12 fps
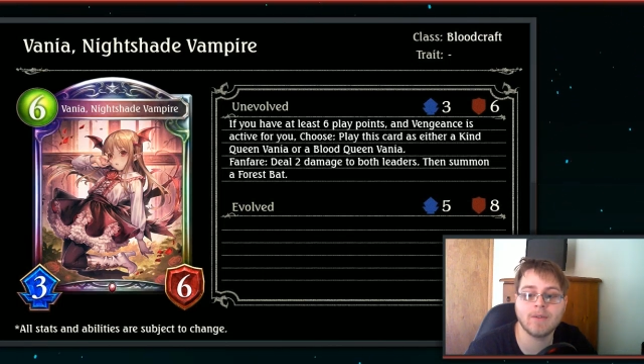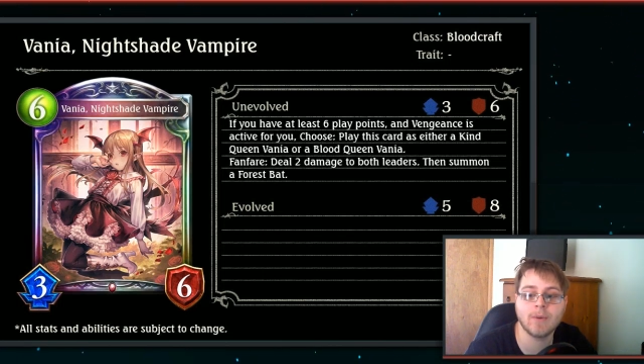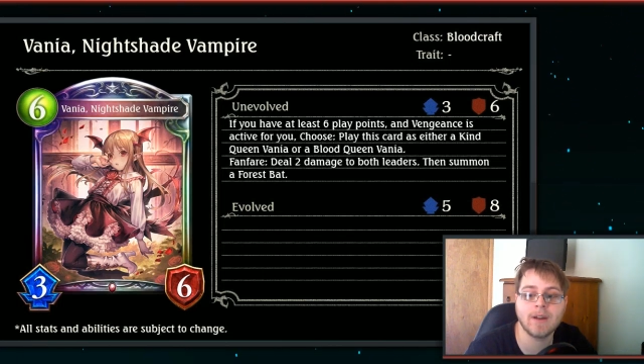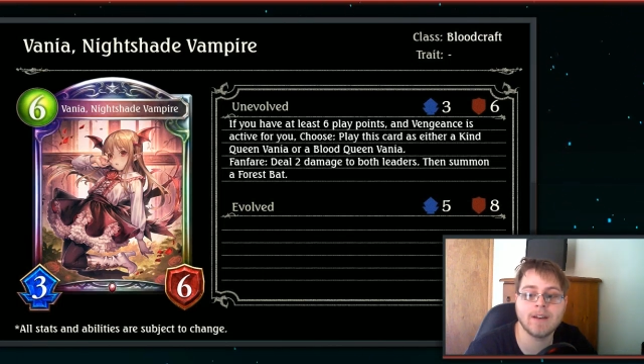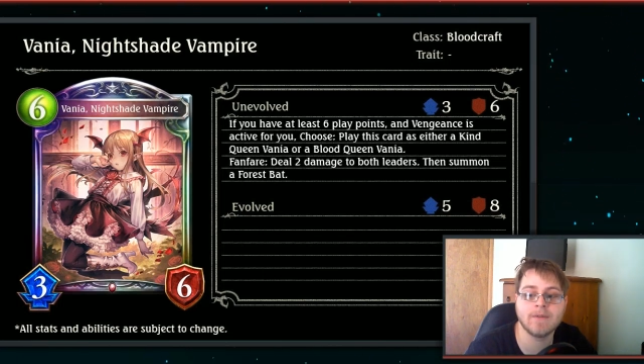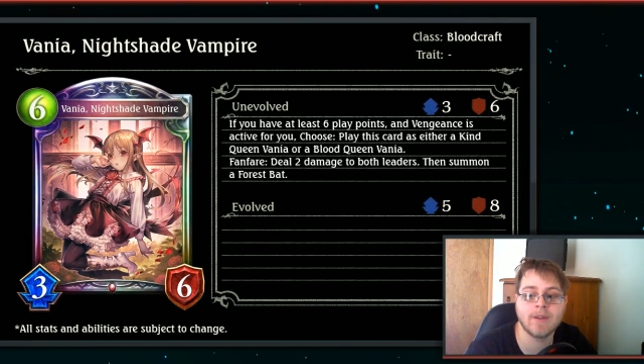
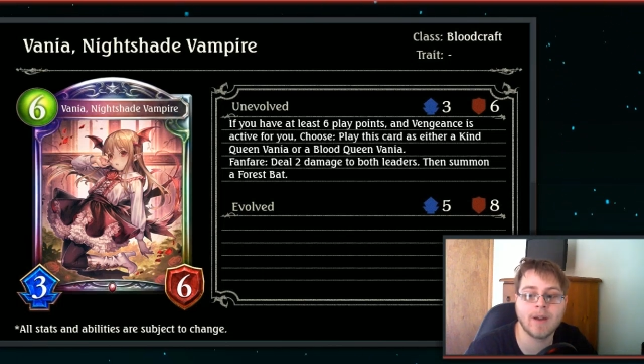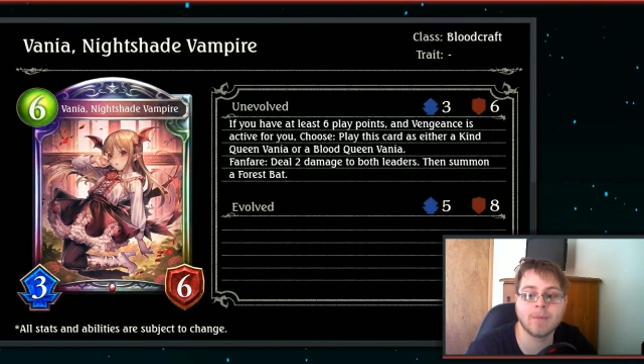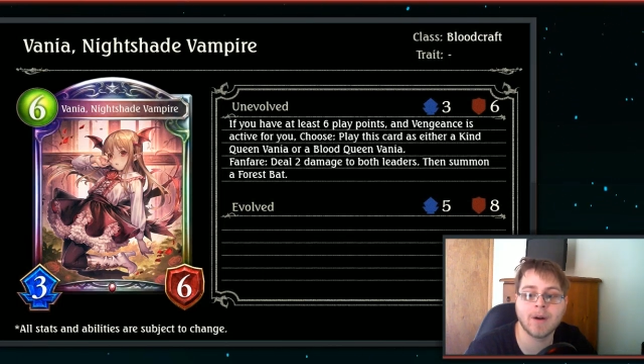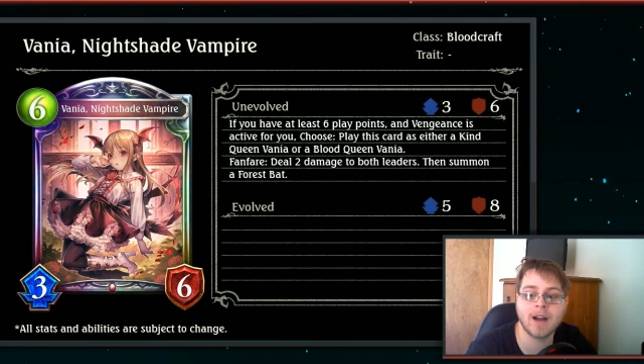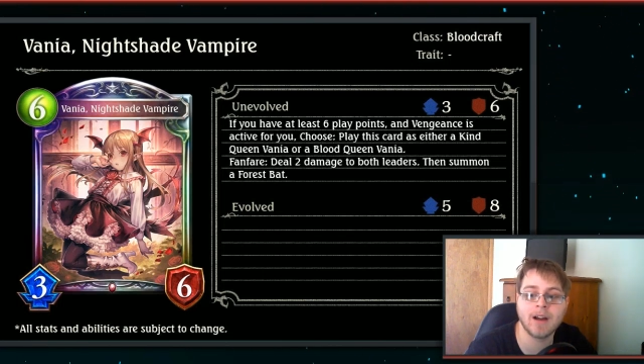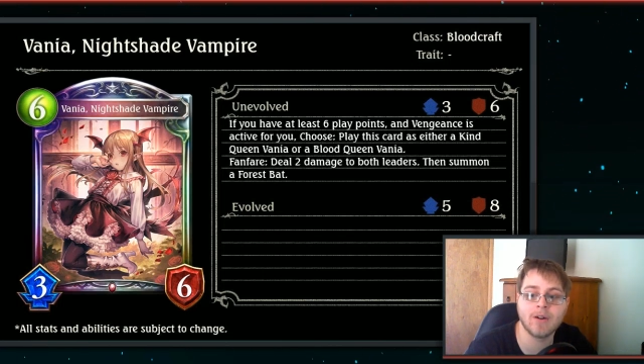Queen
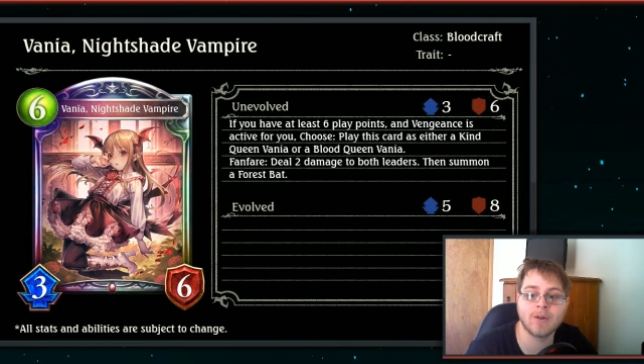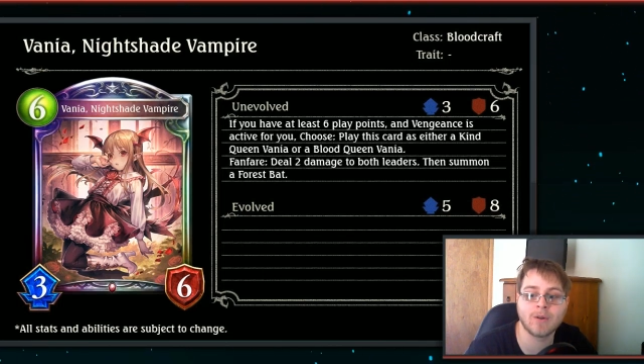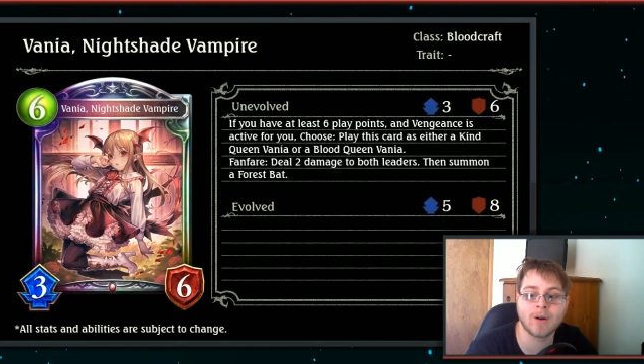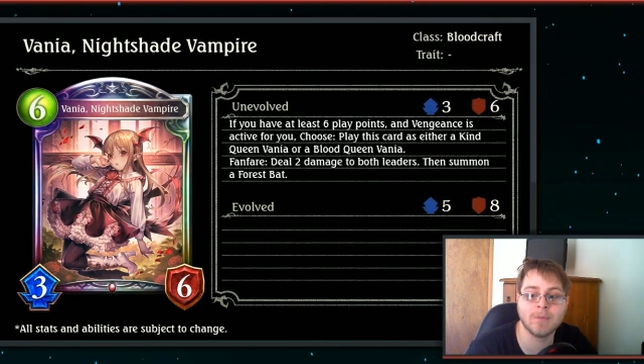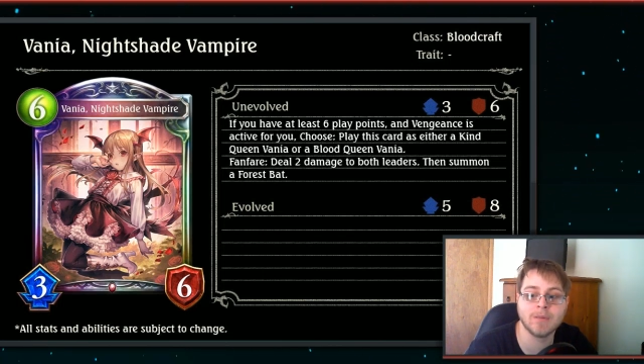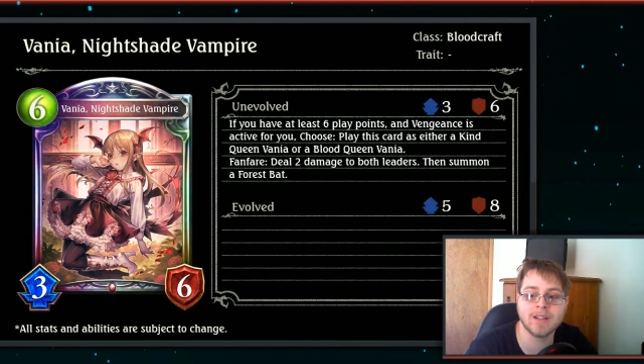Vampire
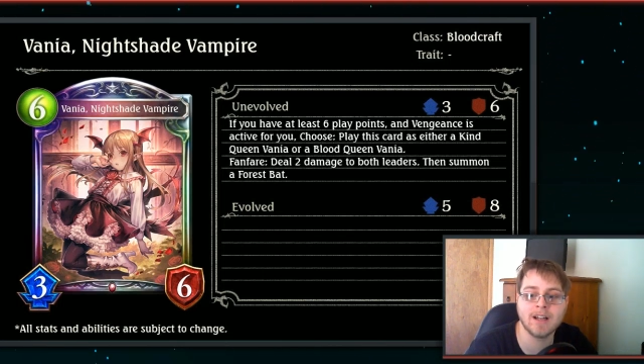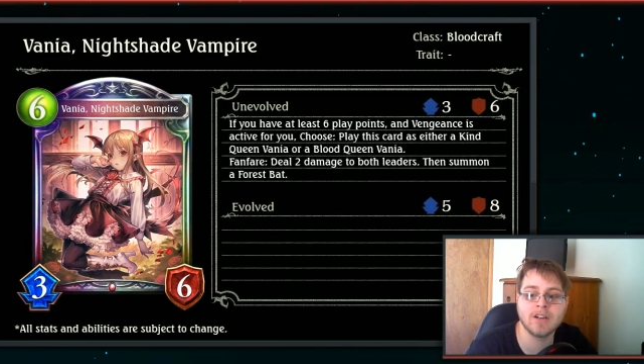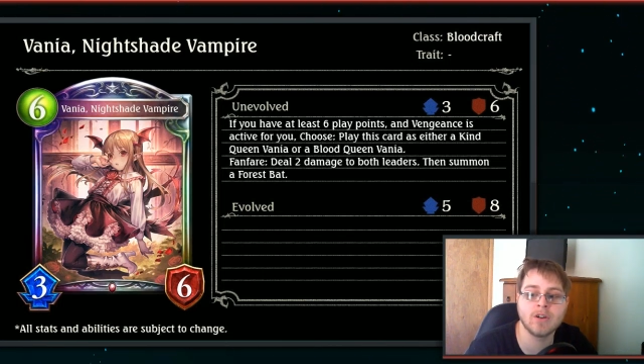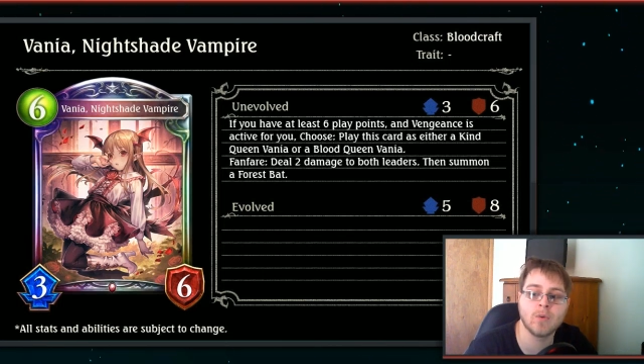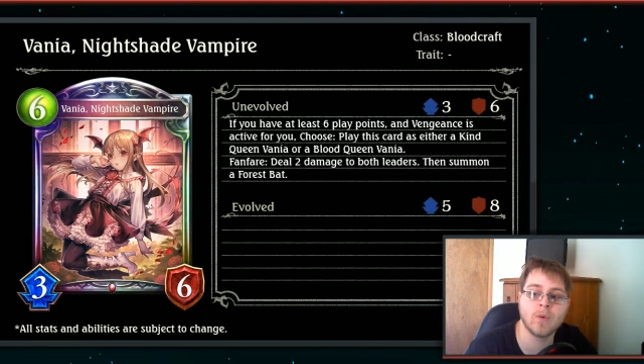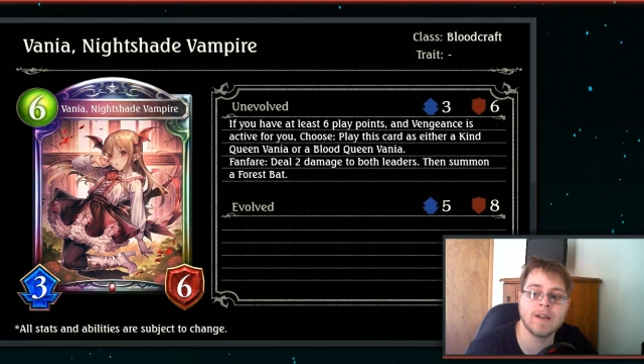or a
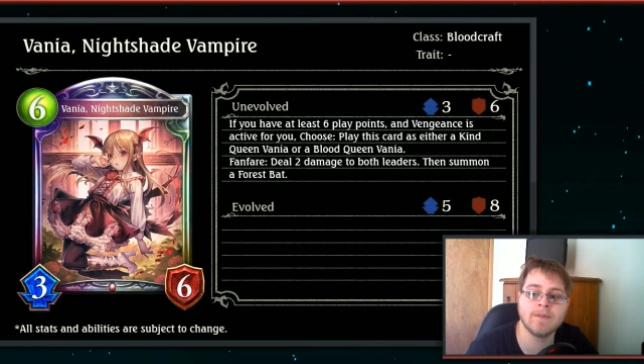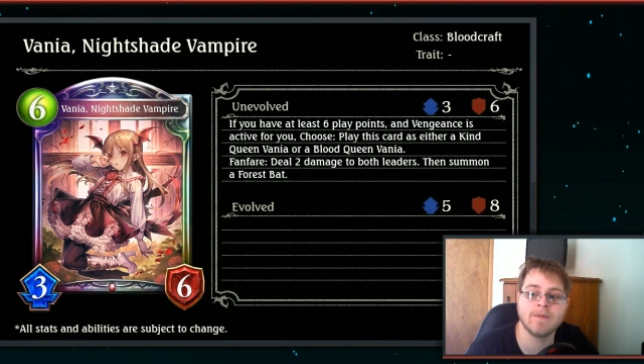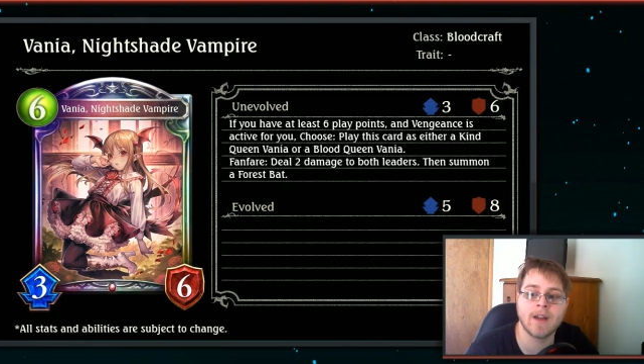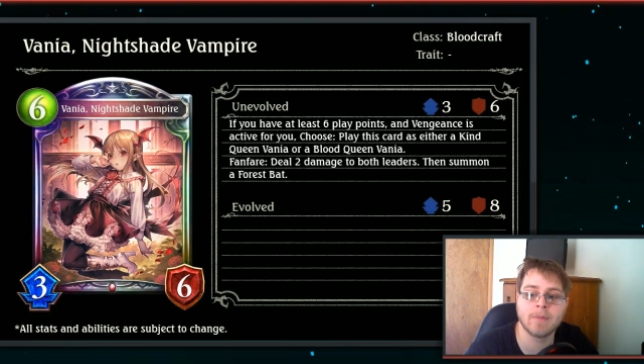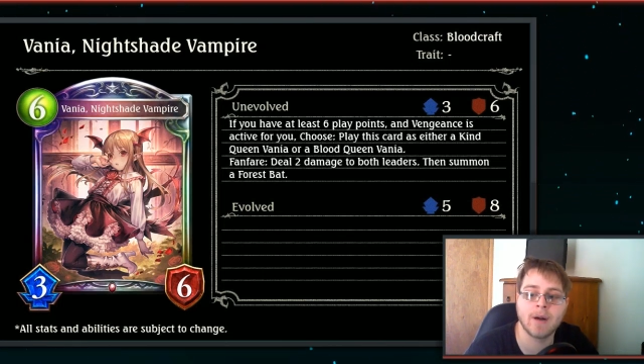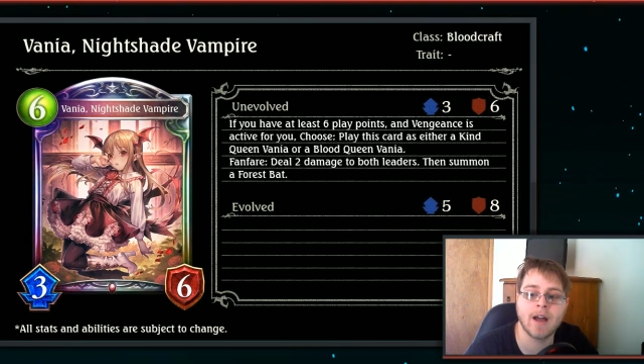Blood Queen
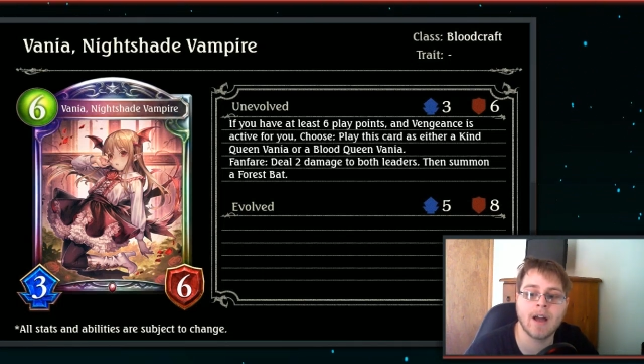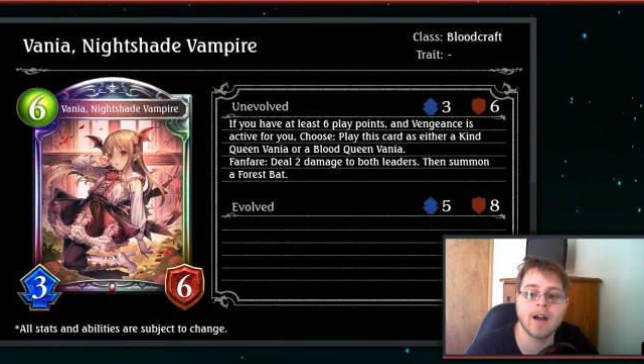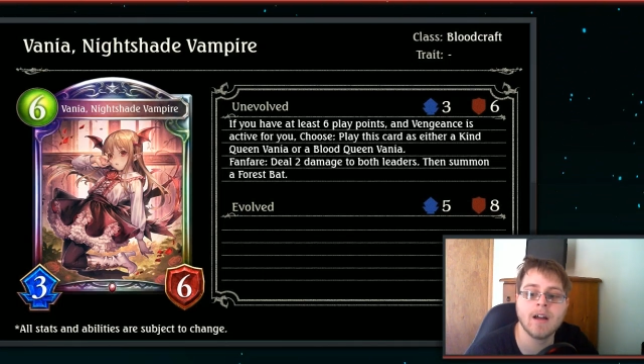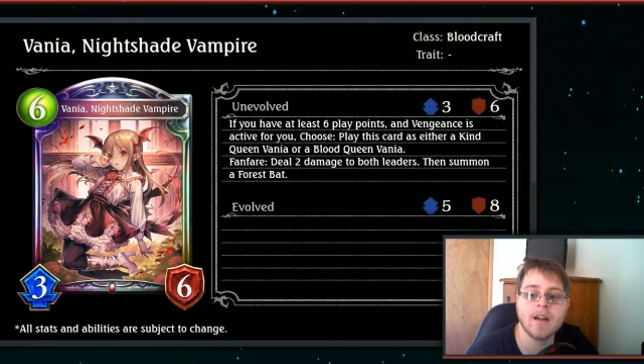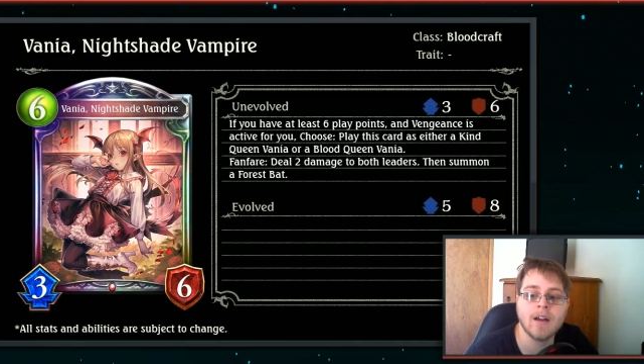Vampire.